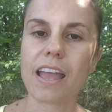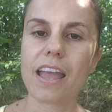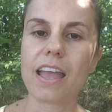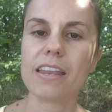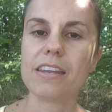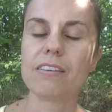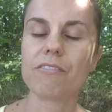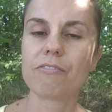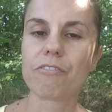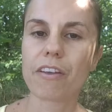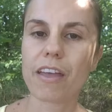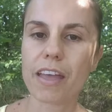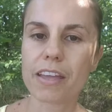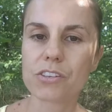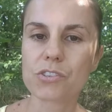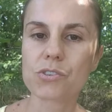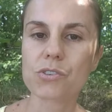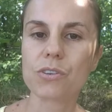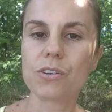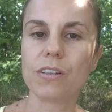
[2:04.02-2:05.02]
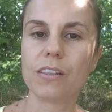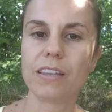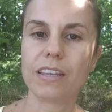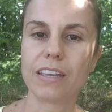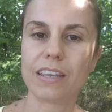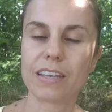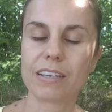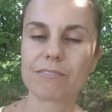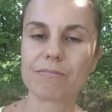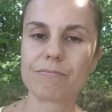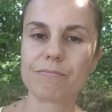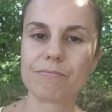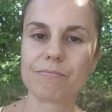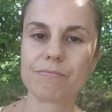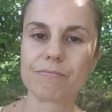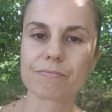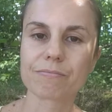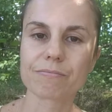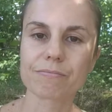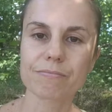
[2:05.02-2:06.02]
and eventually
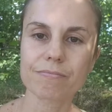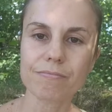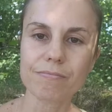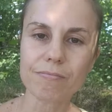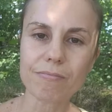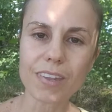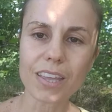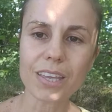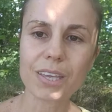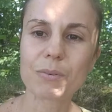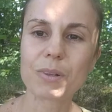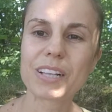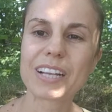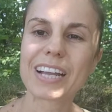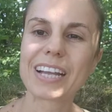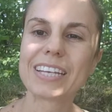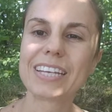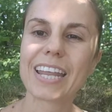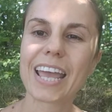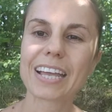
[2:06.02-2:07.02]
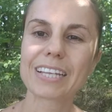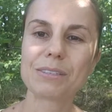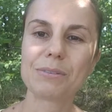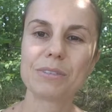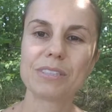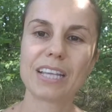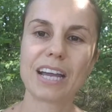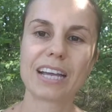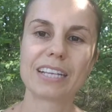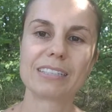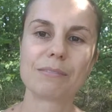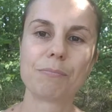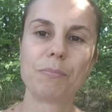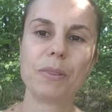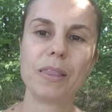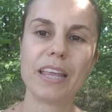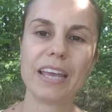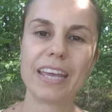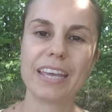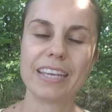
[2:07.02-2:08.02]
you will connect with that
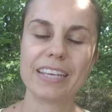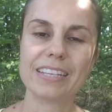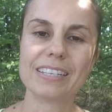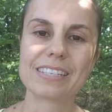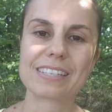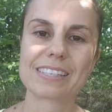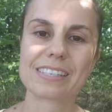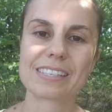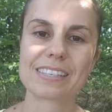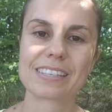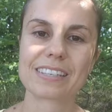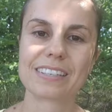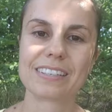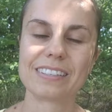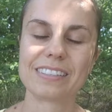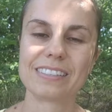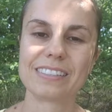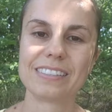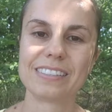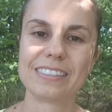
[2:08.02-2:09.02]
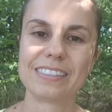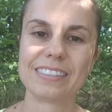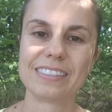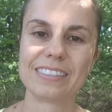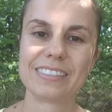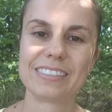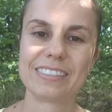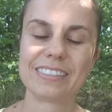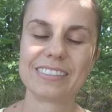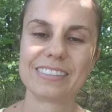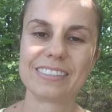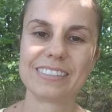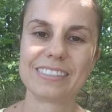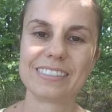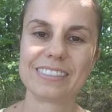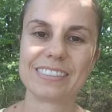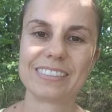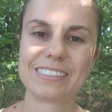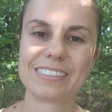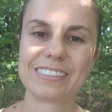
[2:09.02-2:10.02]
place
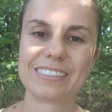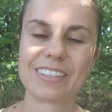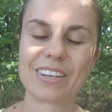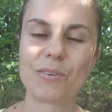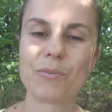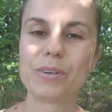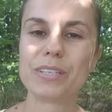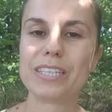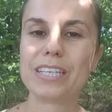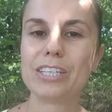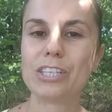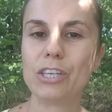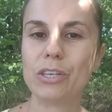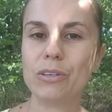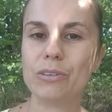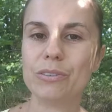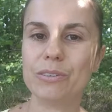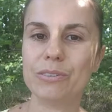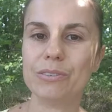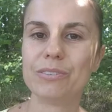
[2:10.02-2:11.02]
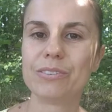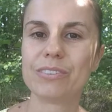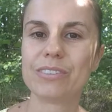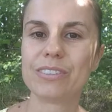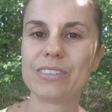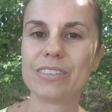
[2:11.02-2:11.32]
within you